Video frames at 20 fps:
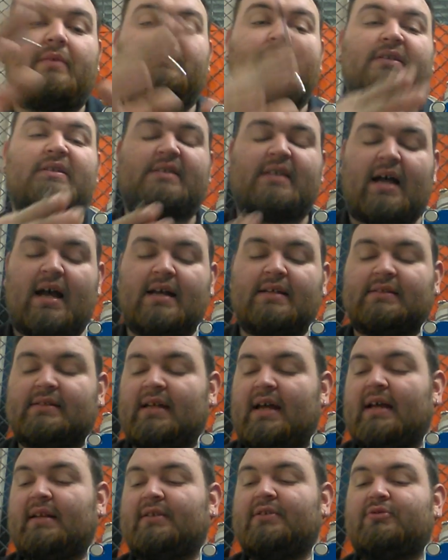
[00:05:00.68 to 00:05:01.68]
Besides
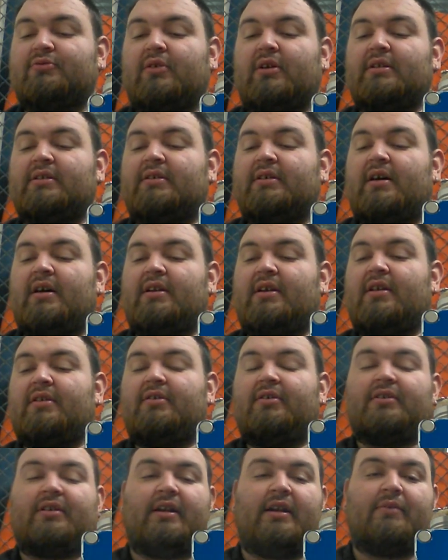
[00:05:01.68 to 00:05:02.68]
that, let's run into another
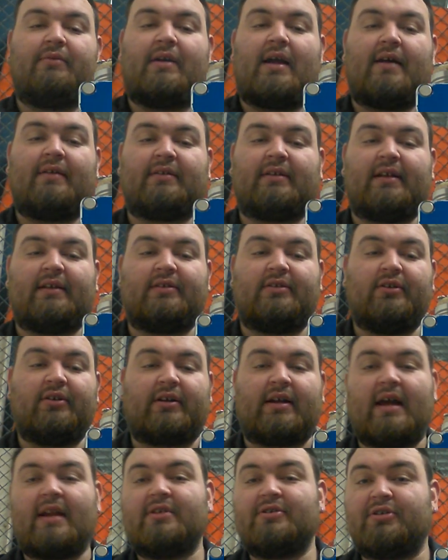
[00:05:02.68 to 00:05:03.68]
thing that we have to
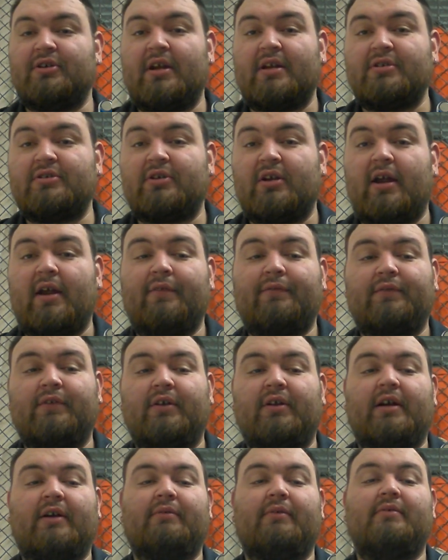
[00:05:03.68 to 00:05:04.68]
look at is your
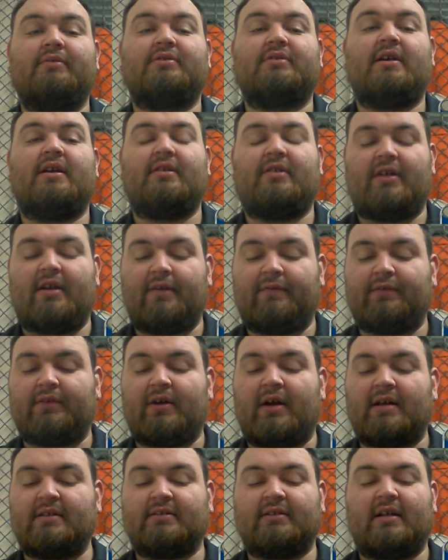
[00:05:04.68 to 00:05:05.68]
airflow. Like we were saying, your airflow
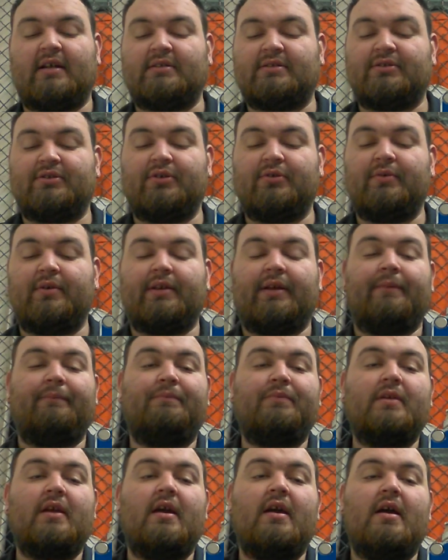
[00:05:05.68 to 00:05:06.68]
has a lot to do with it.
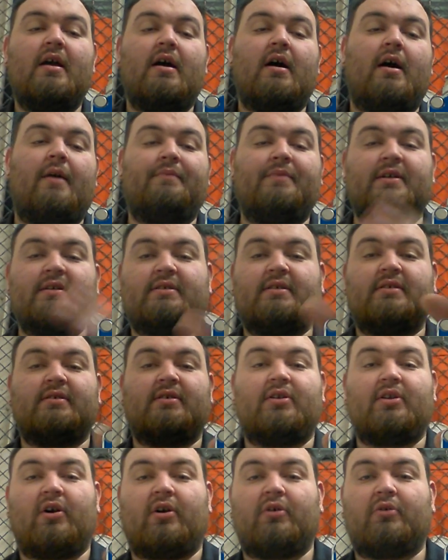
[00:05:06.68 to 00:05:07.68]
This is a
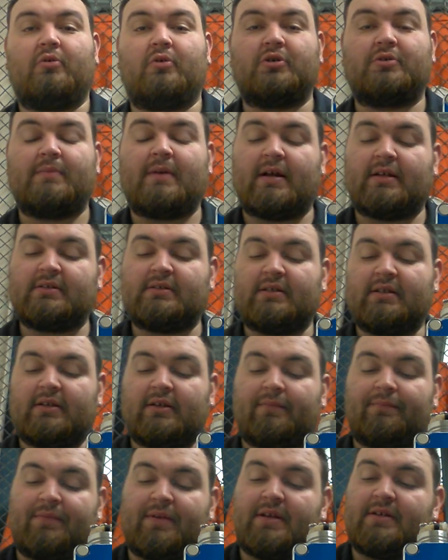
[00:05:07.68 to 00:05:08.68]
dark horse mouth sitting
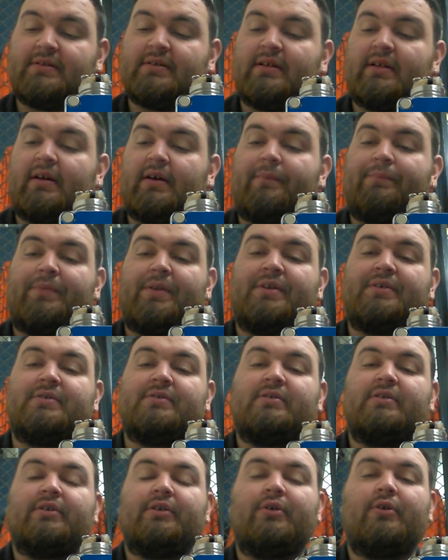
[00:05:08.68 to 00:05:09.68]
on this, and this is
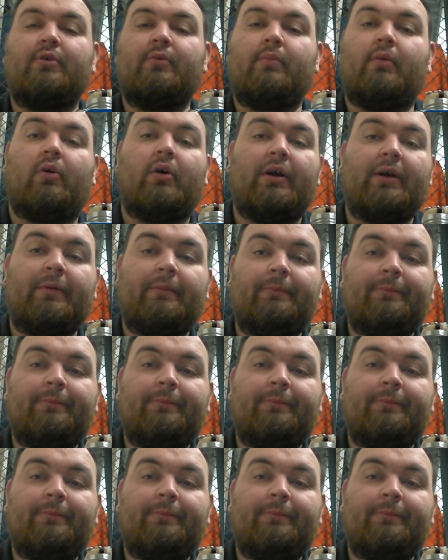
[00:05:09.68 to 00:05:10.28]
a little boy.